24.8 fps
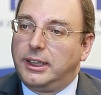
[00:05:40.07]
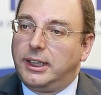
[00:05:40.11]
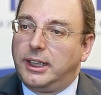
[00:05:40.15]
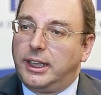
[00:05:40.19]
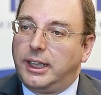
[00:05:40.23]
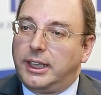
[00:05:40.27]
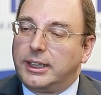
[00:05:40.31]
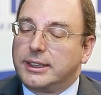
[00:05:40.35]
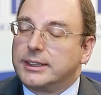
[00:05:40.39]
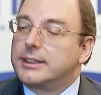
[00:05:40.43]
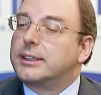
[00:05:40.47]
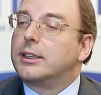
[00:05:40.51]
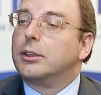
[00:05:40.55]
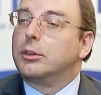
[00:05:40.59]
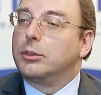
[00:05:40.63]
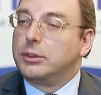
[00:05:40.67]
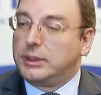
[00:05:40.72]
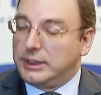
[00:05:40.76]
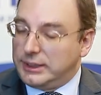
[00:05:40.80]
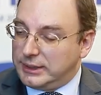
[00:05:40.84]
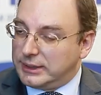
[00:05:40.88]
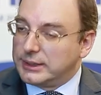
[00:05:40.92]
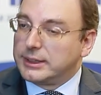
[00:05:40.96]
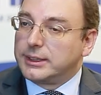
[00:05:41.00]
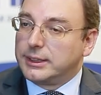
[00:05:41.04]
And so
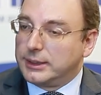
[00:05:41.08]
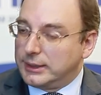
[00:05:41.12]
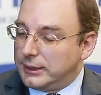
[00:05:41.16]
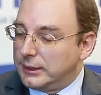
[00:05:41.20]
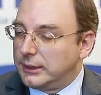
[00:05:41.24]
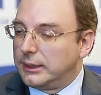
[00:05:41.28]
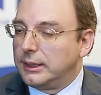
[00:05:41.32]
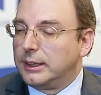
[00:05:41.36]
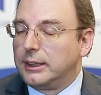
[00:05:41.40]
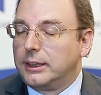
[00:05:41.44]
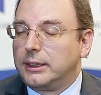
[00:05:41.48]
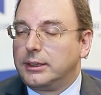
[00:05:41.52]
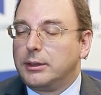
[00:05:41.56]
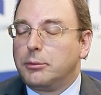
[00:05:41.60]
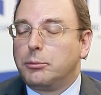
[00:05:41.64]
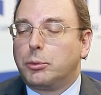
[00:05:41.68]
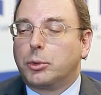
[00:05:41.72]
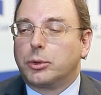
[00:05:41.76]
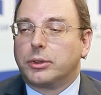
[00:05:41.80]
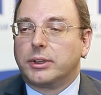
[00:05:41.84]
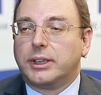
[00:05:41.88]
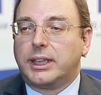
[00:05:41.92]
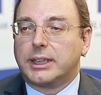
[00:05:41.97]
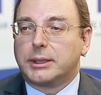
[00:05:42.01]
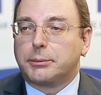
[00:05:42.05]
this is an
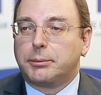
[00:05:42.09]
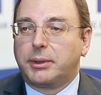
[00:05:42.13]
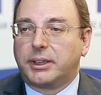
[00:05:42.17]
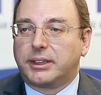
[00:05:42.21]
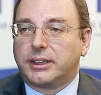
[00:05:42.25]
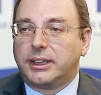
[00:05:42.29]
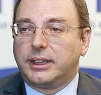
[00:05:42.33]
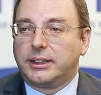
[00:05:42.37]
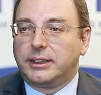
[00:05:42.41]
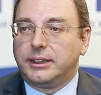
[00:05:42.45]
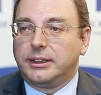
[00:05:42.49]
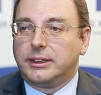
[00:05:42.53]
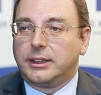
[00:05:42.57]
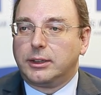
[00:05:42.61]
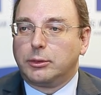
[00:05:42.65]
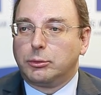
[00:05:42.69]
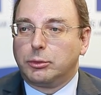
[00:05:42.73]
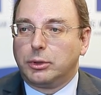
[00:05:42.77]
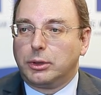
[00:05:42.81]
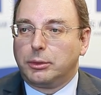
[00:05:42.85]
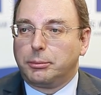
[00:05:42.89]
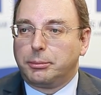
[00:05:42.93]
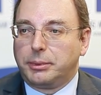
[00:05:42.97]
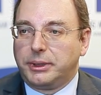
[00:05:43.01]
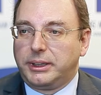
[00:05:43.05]
important aspect that Eden
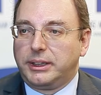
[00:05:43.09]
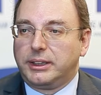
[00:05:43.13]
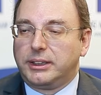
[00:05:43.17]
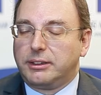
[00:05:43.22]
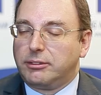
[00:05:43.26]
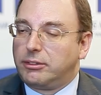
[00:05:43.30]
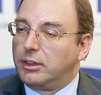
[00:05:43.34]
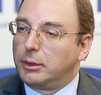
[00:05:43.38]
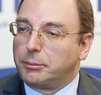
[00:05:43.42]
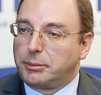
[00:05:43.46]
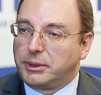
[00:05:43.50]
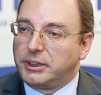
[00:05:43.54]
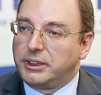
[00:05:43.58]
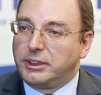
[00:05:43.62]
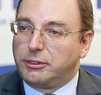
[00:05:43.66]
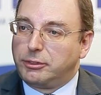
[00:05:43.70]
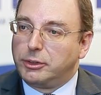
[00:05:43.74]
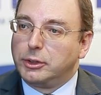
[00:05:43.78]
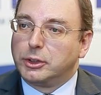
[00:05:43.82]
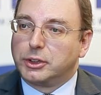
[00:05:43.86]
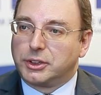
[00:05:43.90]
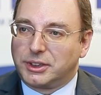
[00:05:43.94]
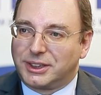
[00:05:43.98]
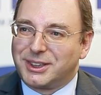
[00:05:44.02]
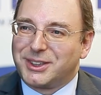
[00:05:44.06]
will be developing in the
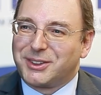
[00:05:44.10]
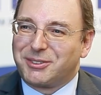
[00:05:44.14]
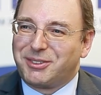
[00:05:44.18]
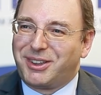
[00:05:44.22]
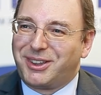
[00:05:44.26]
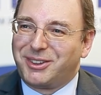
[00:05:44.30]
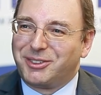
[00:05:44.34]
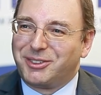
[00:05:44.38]
future as well.